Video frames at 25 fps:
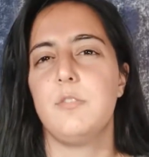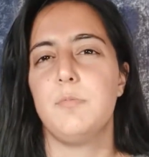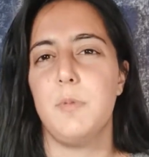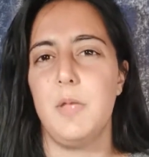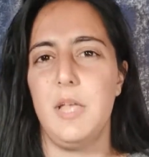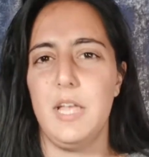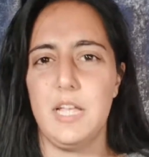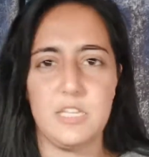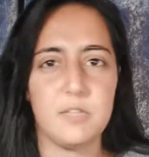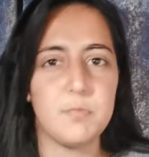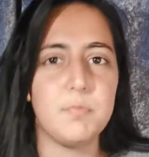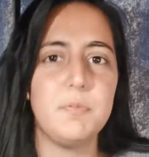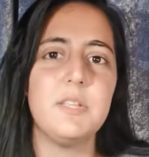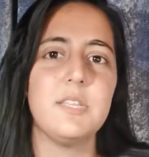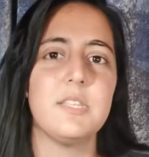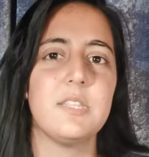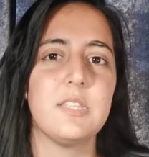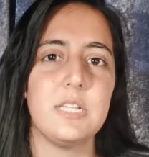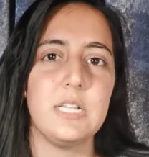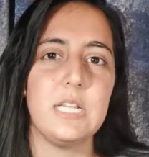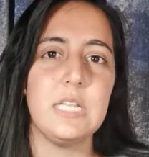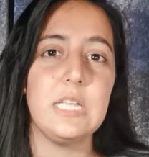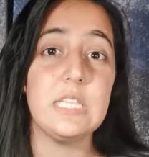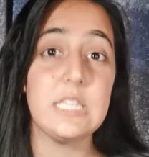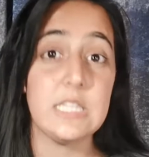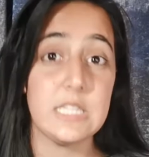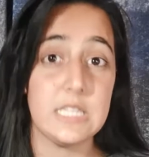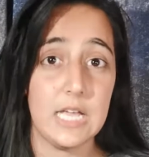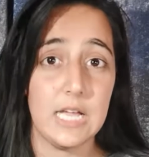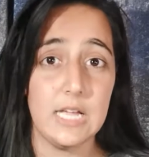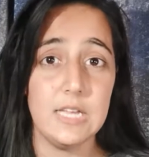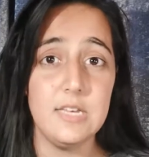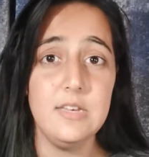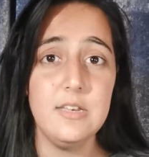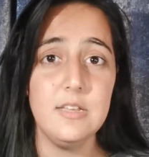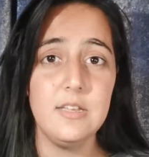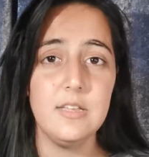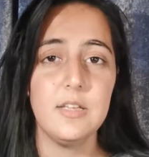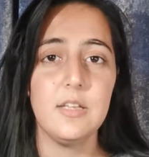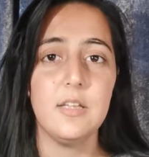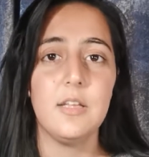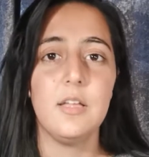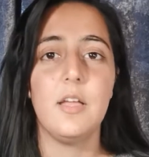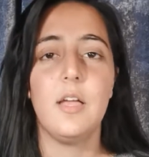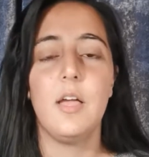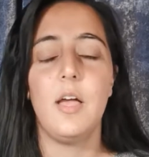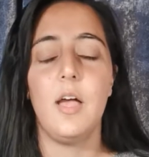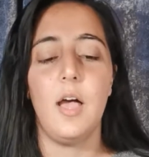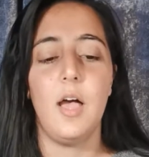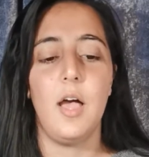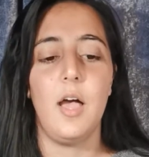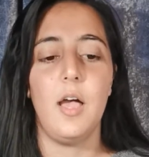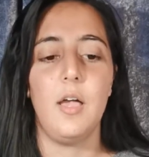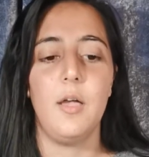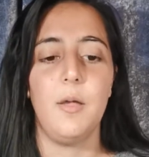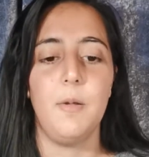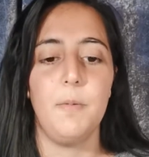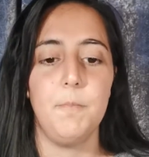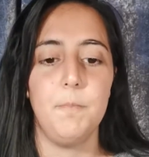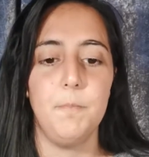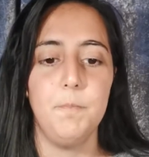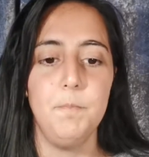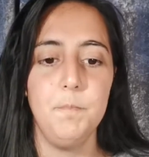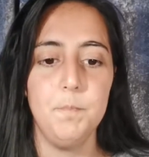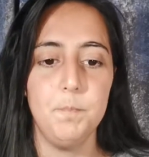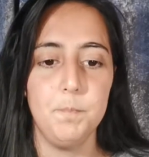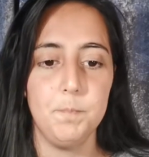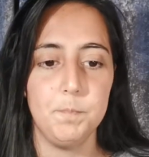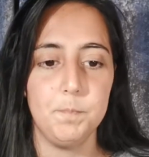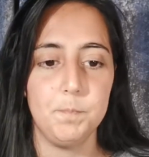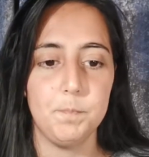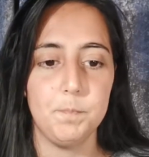explicitly said, can